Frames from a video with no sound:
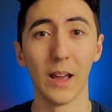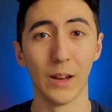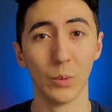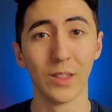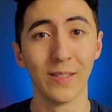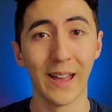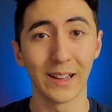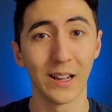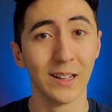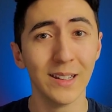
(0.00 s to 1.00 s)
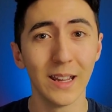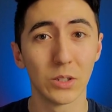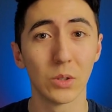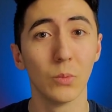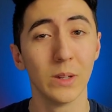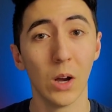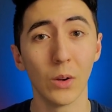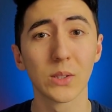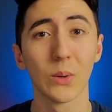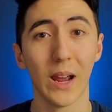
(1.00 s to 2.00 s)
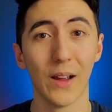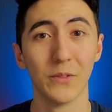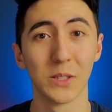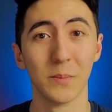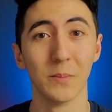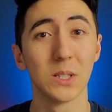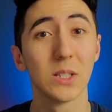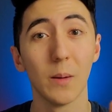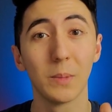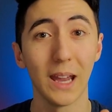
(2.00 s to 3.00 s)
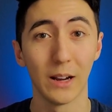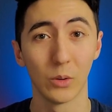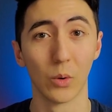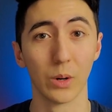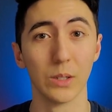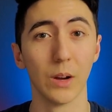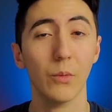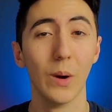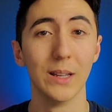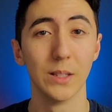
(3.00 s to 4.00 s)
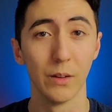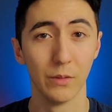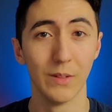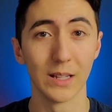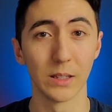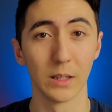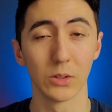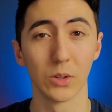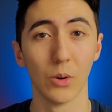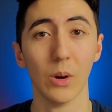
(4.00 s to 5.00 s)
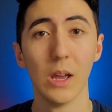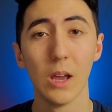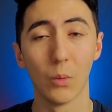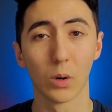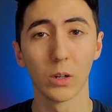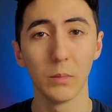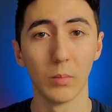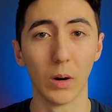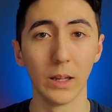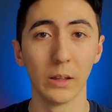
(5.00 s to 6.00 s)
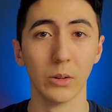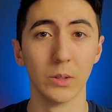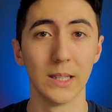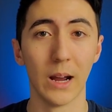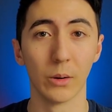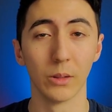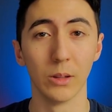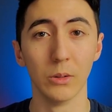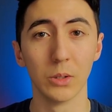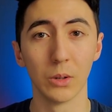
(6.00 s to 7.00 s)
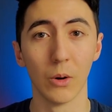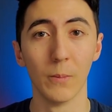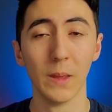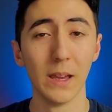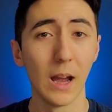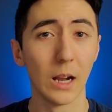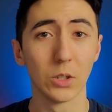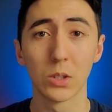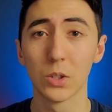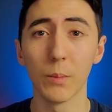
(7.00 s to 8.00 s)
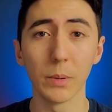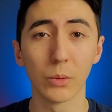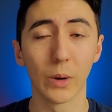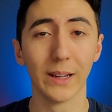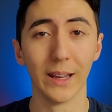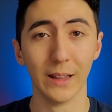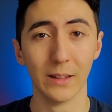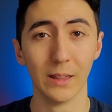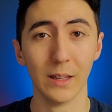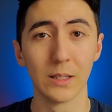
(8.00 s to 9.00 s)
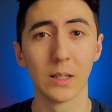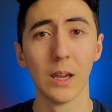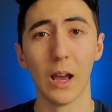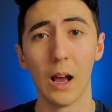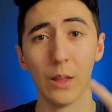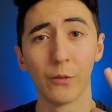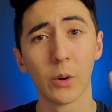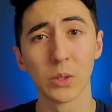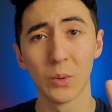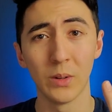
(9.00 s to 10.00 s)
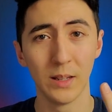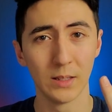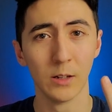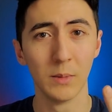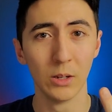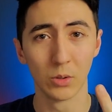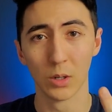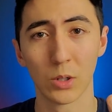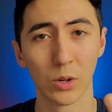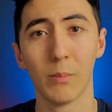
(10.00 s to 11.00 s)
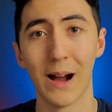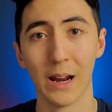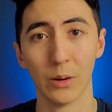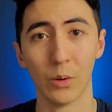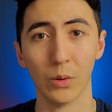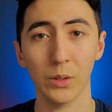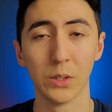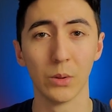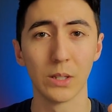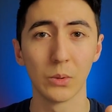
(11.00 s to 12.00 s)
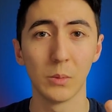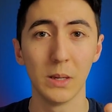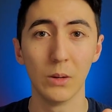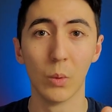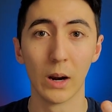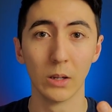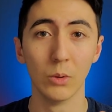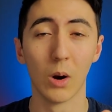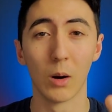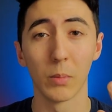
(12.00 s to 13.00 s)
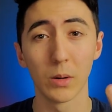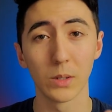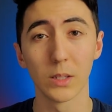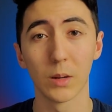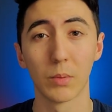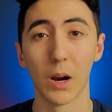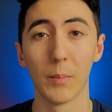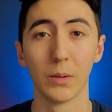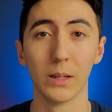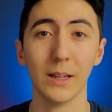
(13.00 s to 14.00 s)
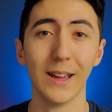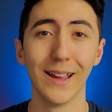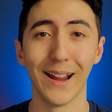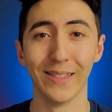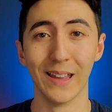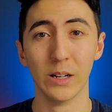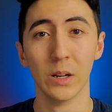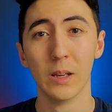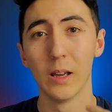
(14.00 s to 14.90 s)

and within that kind of niche we also have some subcategories of ways of investing, so we're going to be breaking those down with you. So just jumping right into this, the first one is going to be your traditional buy and hold. So this would be where you are purchasing a property and then